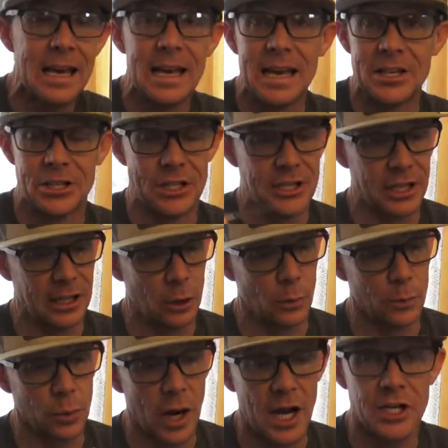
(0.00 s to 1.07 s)
It's just a little
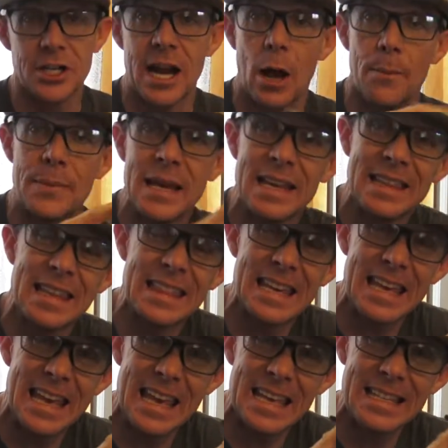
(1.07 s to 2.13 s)
brush. Now, being that
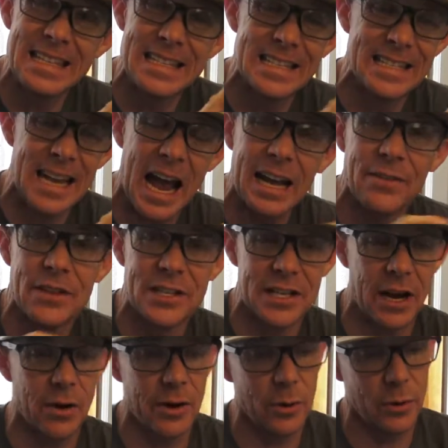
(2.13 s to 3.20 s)
the inside of this
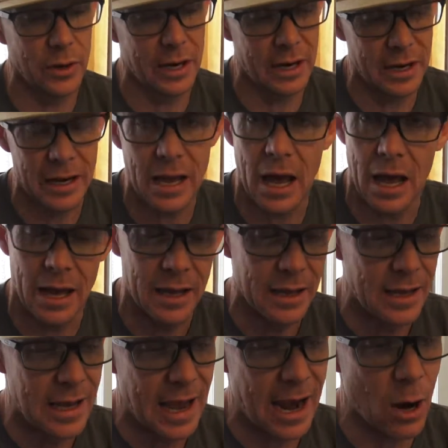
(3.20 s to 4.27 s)
arrow
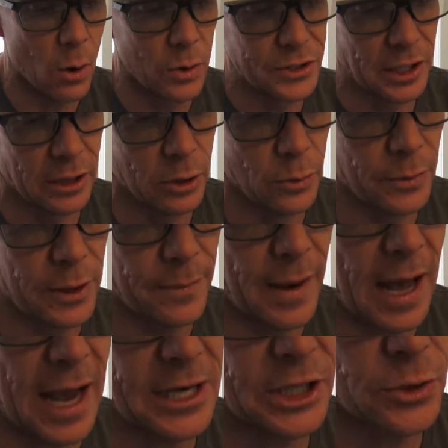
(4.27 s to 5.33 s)
is aluminum,
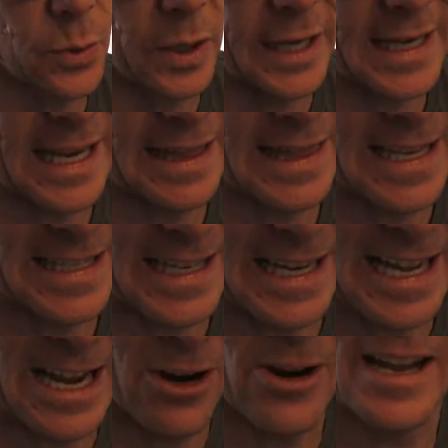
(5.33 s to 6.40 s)
I just want to get this in
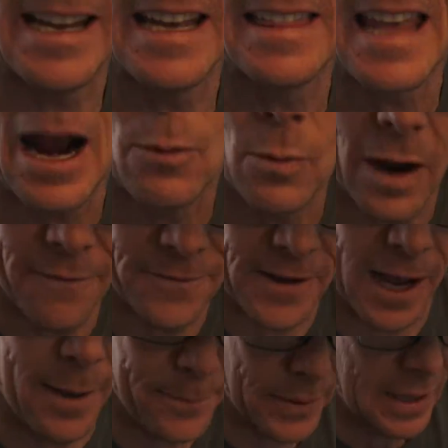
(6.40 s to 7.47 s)
here and get that roughed
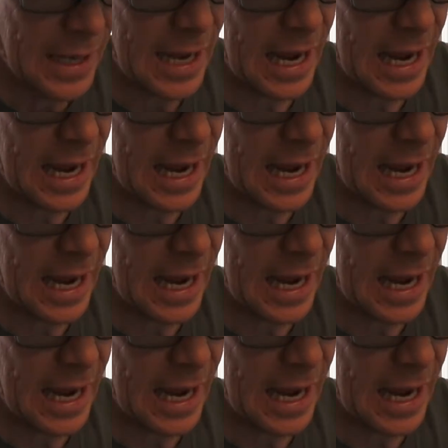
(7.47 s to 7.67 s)
up.